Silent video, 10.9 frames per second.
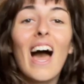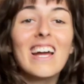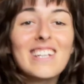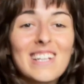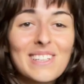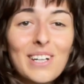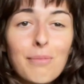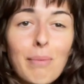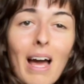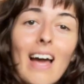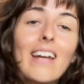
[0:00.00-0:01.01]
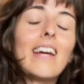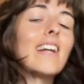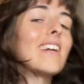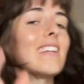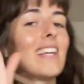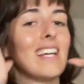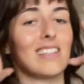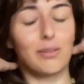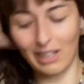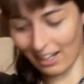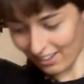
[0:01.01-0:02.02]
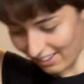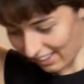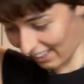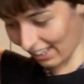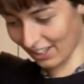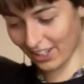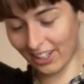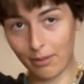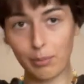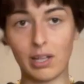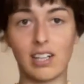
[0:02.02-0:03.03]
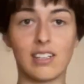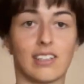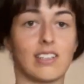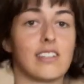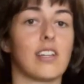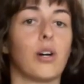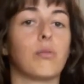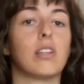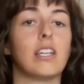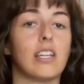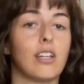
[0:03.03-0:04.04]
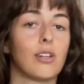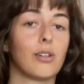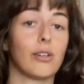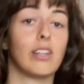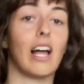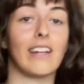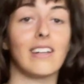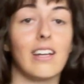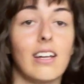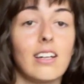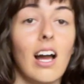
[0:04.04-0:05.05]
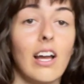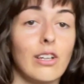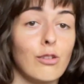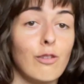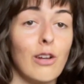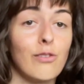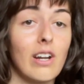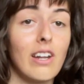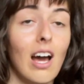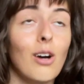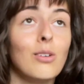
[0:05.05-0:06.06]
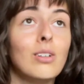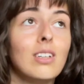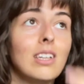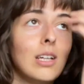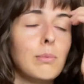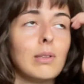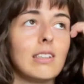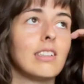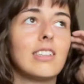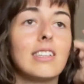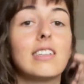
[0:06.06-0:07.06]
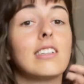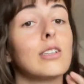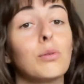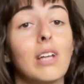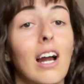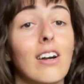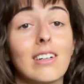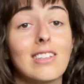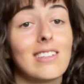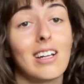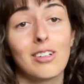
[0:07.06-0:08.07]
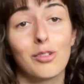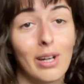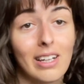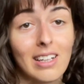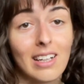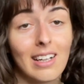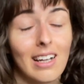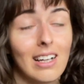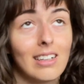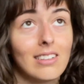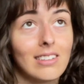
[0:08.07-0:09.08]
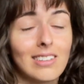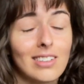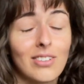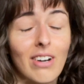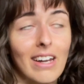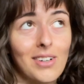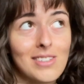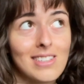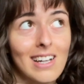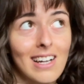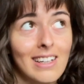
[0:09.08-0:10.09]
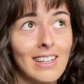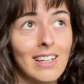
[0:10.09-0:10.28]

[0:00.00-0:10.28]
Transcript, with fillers: I just got back and yes, we are in the kitchen because it's the only good lighting I can find right now because it's, so dark, it started raining again, it's gray outside.